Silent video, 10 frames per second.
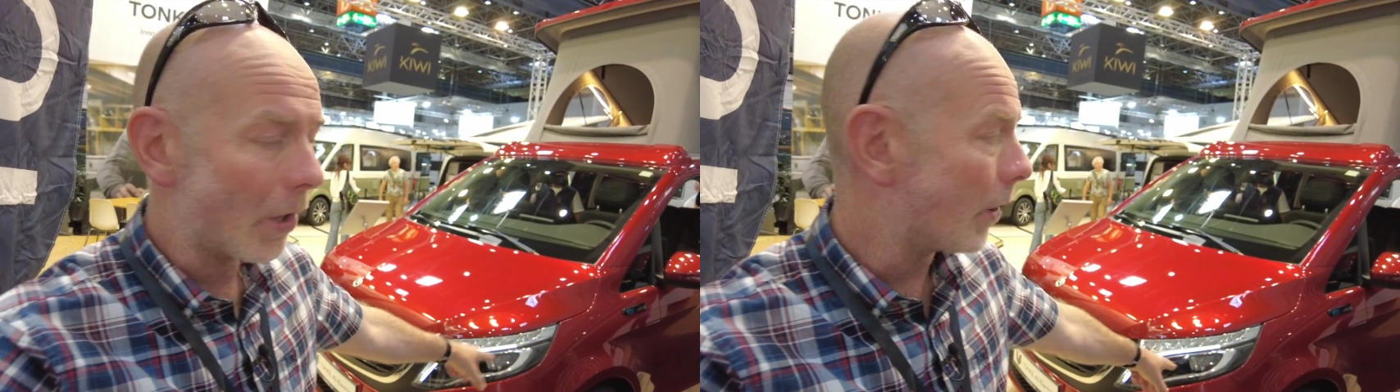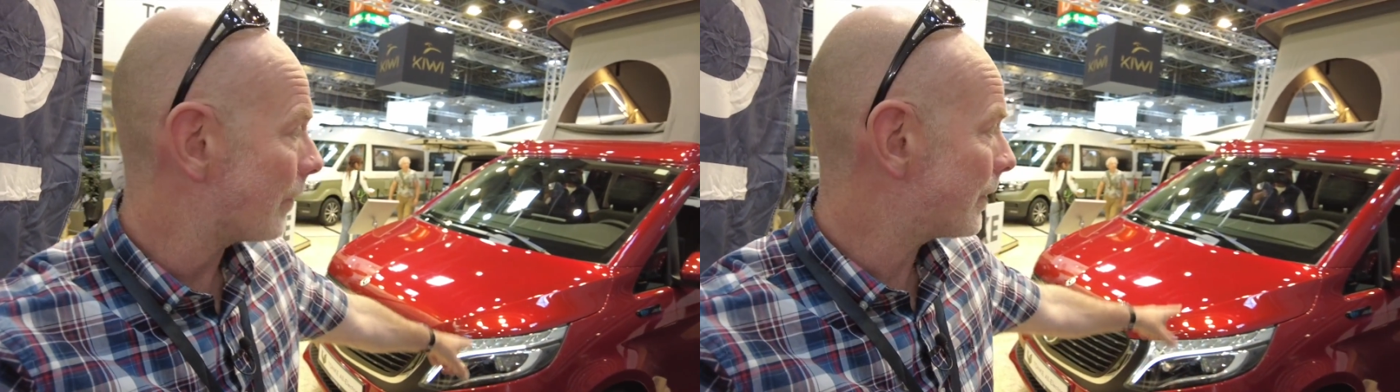
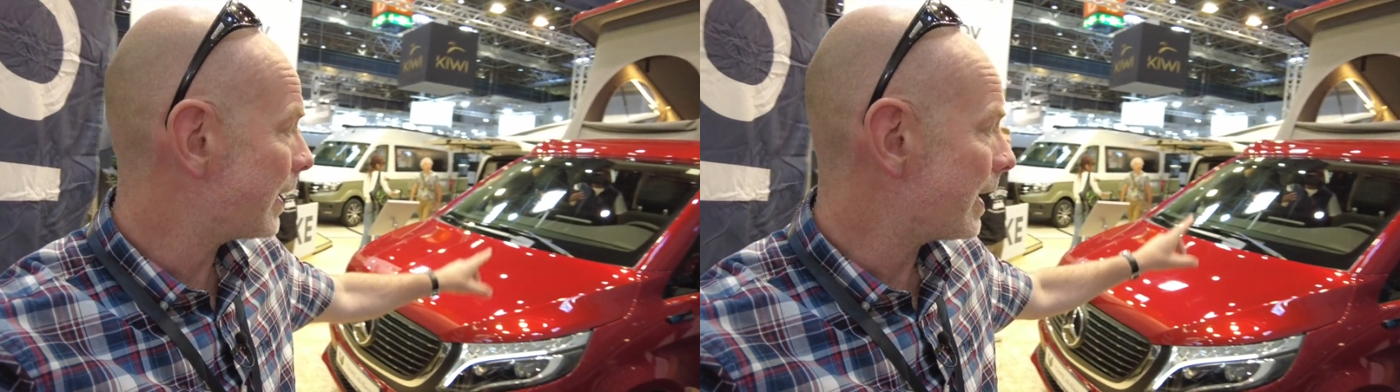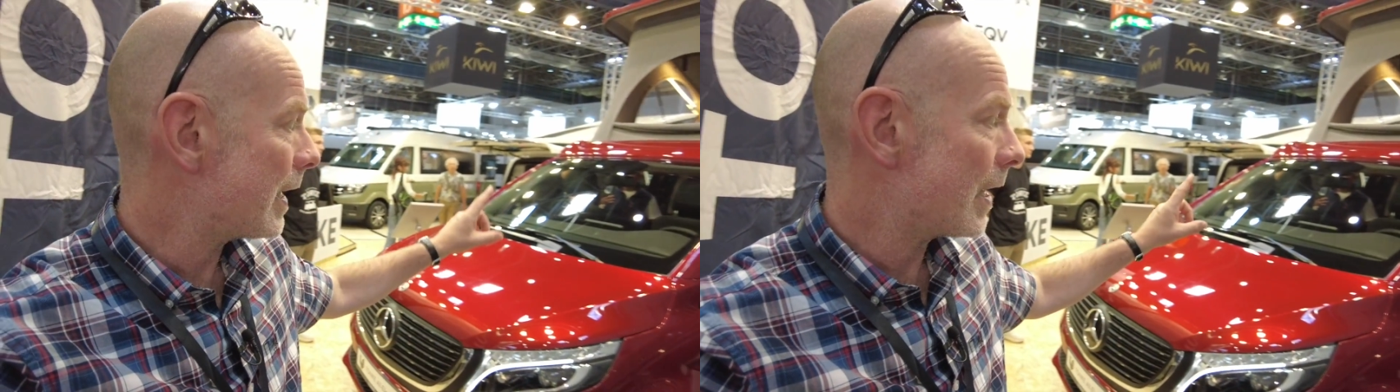of
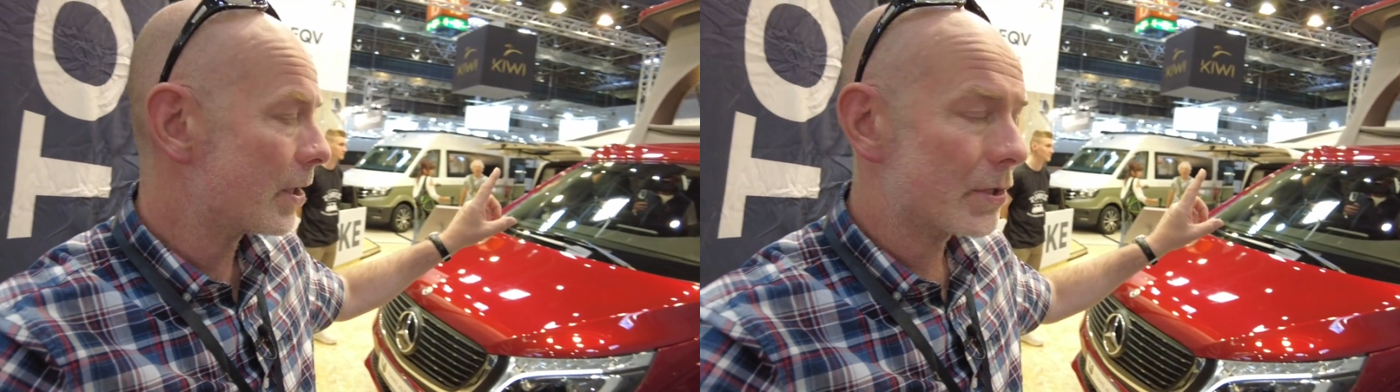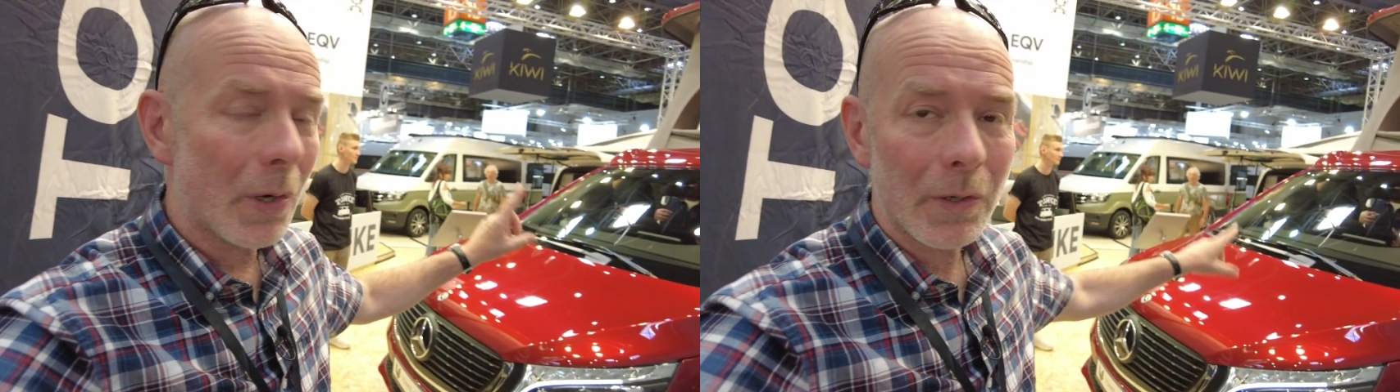the
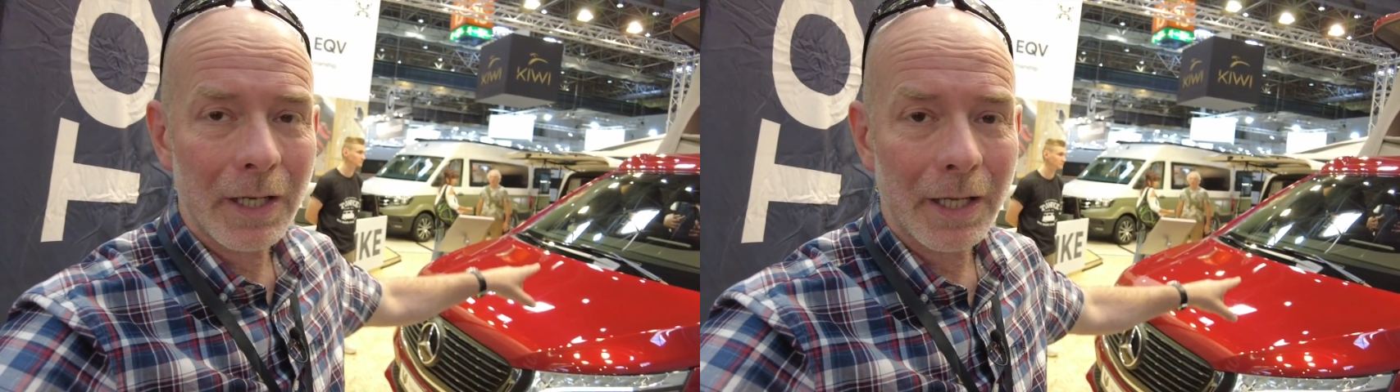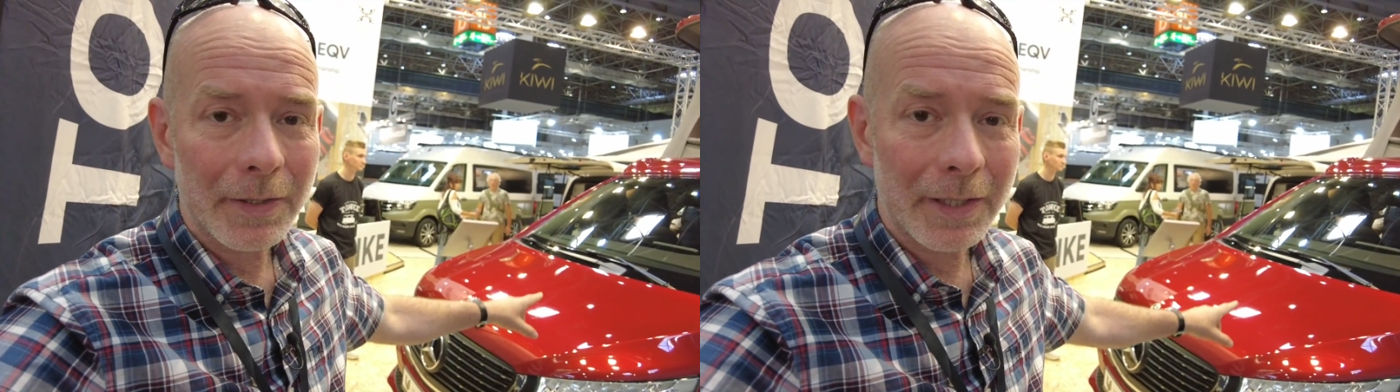
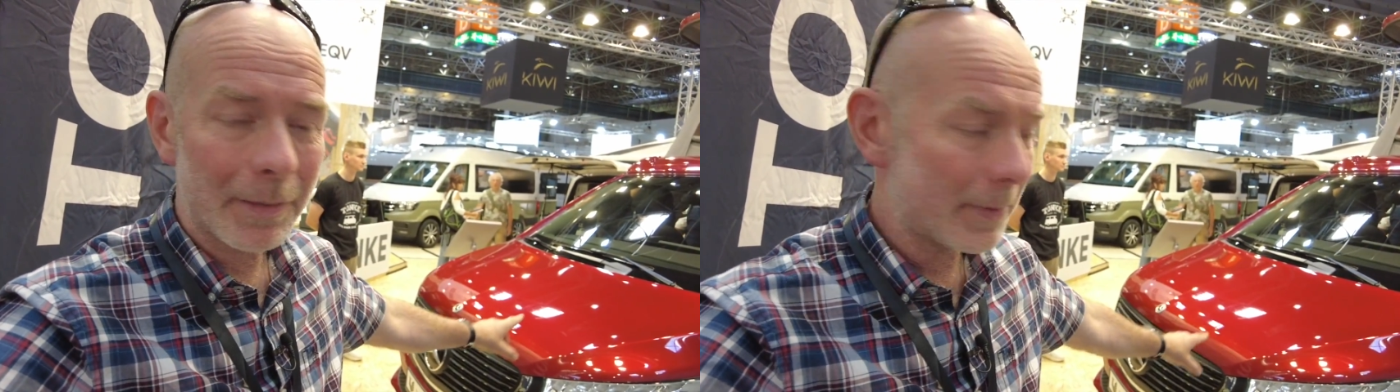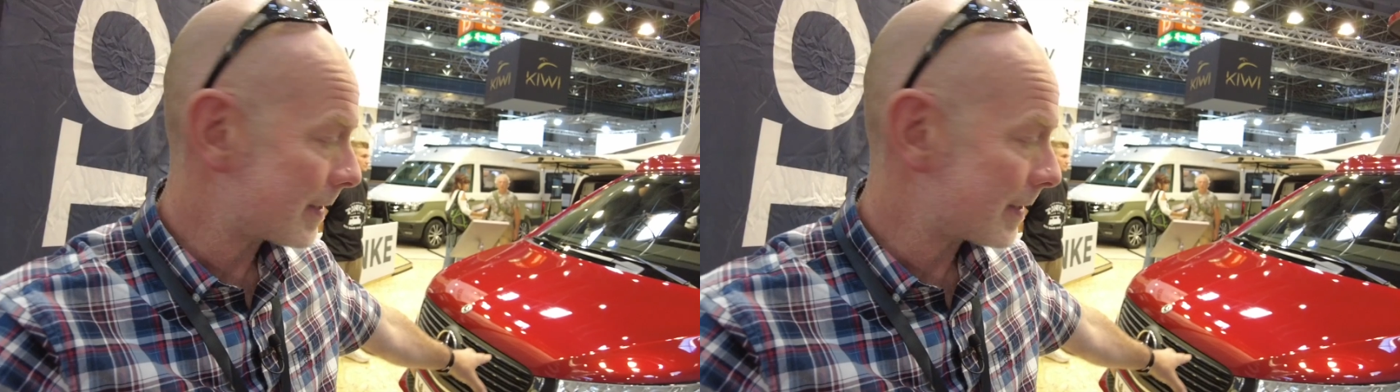Tonke, the